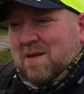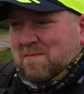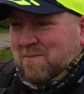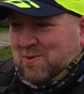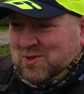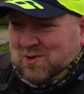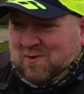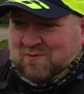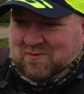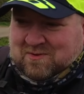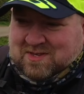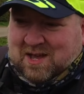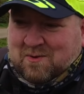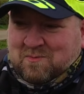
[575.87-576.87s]
Mind you, I've
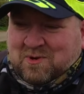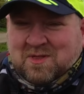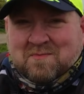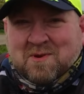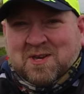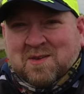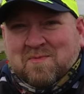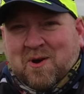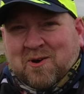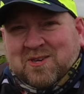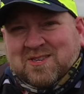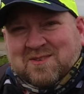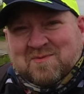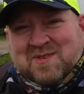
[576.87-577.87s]
sat on one of the monkey
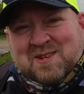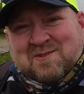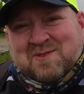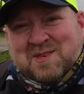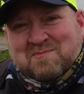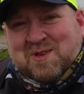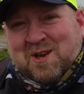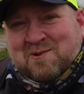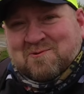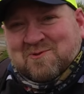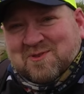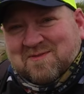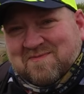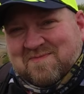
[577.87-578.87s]
bikes and I'm still on
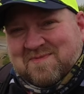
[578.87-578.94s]
tiptoes,